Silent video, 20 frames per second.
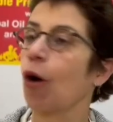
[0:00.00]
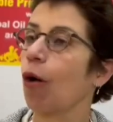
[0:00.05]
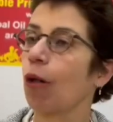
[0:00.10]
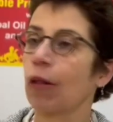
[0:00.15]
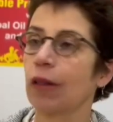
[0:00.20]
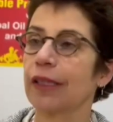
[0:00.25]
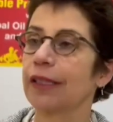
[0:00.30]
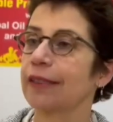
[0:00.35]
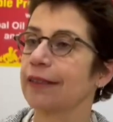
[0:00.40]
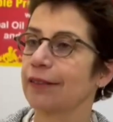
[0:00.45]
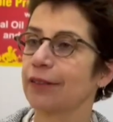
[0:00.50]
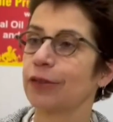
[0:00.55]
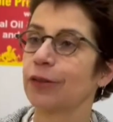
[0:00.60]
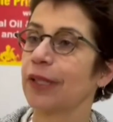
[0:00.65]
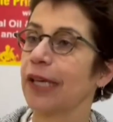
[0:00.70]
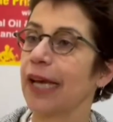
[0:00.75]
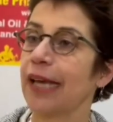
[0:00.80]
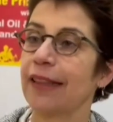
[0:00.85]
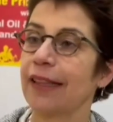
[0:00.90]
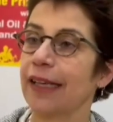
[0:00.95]
all this
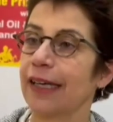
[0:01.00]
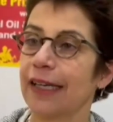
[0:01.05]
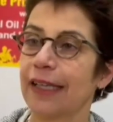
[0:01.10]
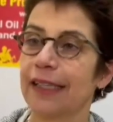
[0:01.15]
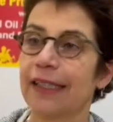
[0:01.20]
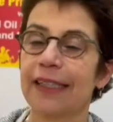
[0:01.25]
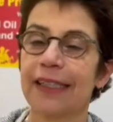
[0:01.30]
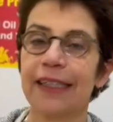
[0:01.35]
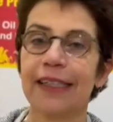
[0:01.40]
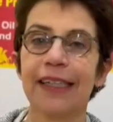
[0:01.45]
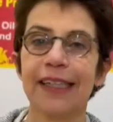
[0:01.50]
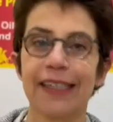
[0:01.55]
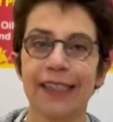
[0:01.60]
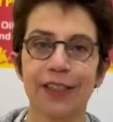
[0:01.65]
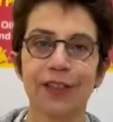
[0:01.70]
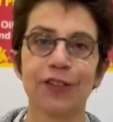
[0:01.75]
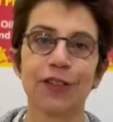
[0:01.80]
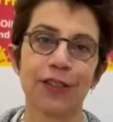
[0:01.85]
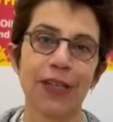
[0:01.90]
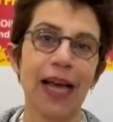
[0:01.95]
together
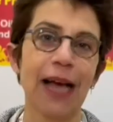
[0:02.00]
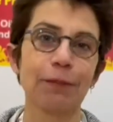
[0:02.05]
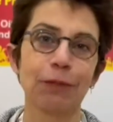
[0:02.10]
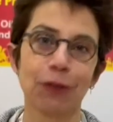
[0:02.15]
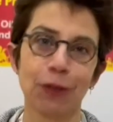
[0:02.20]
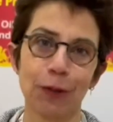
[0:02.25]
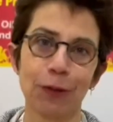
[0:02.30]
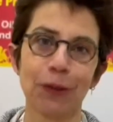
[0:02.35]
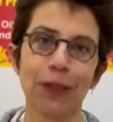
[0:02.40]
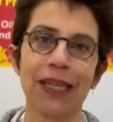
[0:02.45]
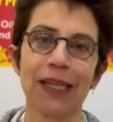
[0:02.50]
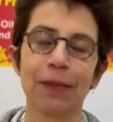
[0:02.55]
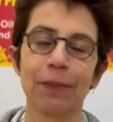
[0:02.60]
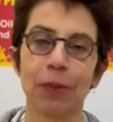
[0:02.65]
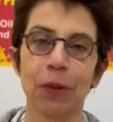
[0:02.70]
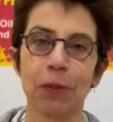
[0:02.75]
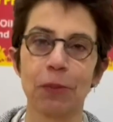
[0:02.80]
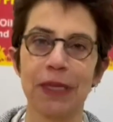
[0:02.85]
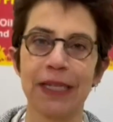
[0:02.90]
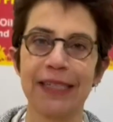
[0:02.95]
is absolutely
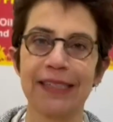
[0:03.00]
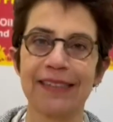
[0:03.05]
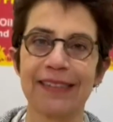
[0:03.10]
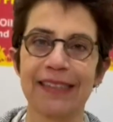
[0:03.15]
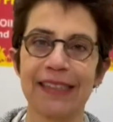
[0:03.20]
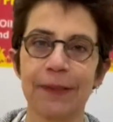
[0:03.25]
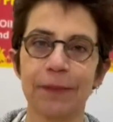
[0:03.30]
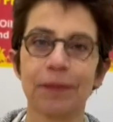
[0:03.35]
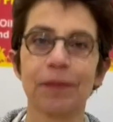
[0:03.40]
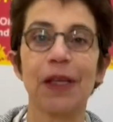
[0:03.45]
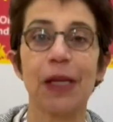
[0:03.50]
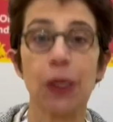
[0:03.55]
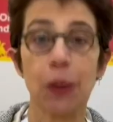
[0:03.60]
promising.